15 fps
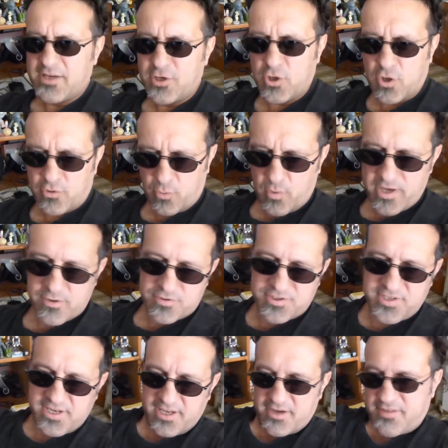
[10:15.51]
The way you're
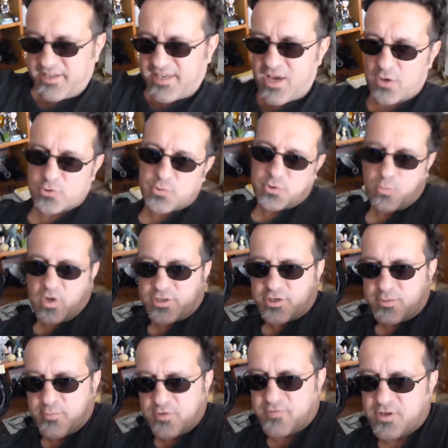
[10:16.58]
sitting on the couch when you're
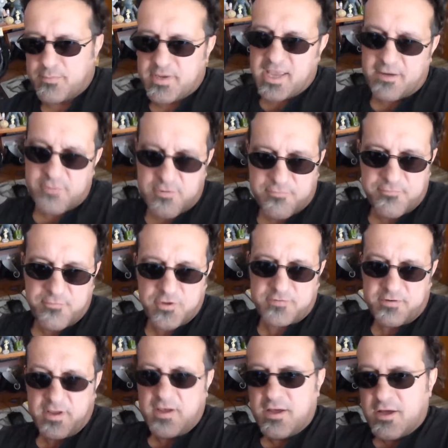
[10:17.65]
watching a movie, you may have your foot
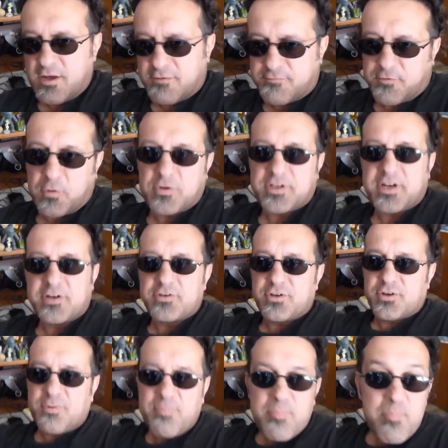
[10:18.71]
folded under
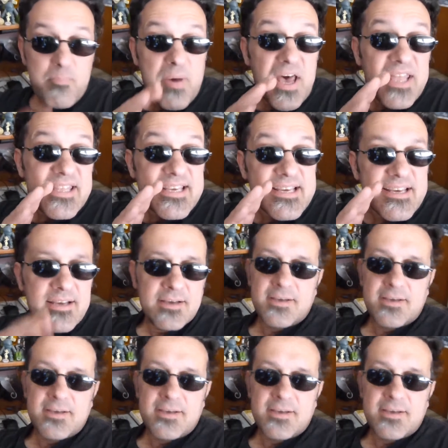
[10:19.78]
your butt.